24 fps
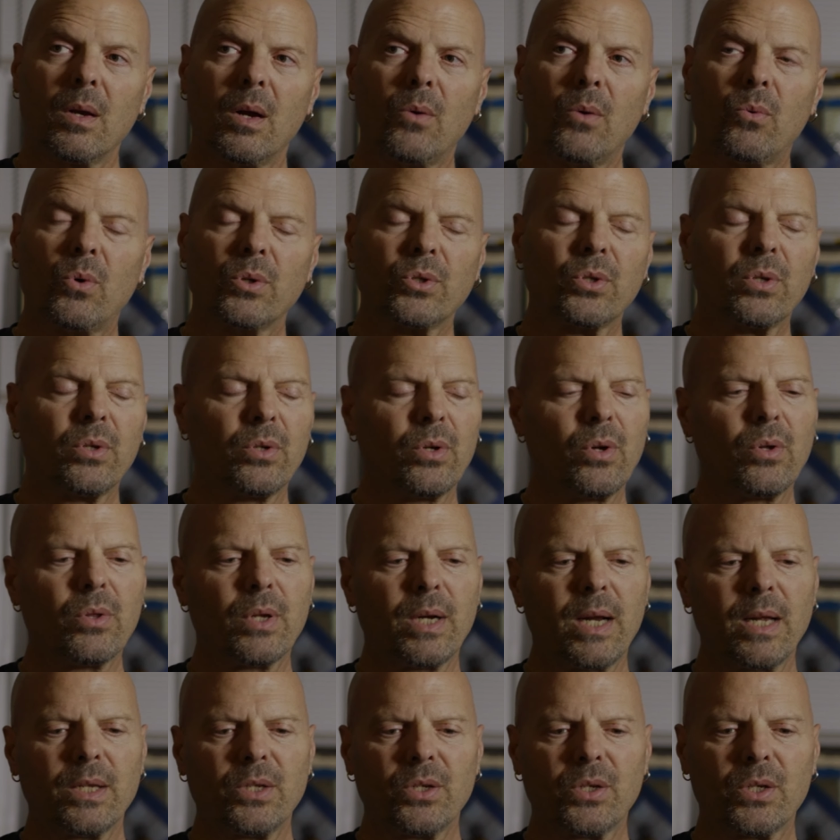I want you to know that
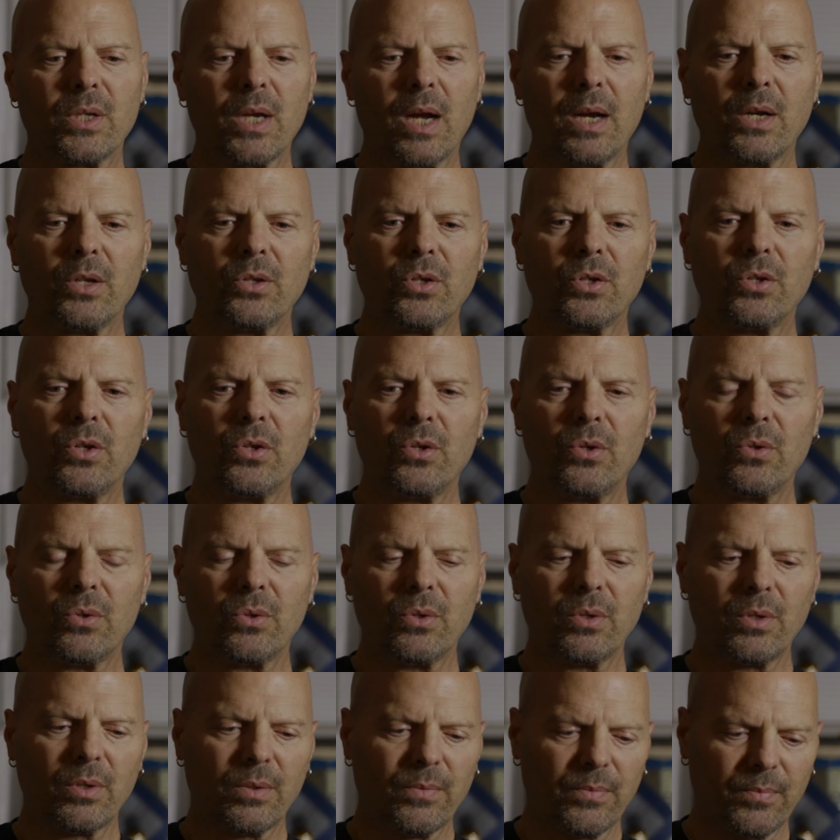I decided to
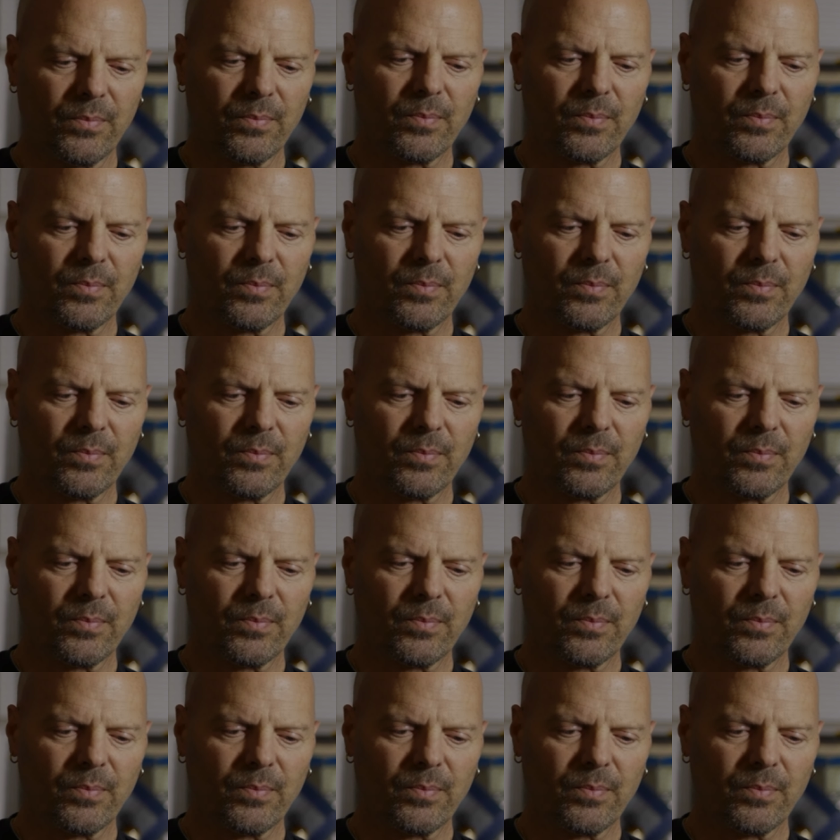use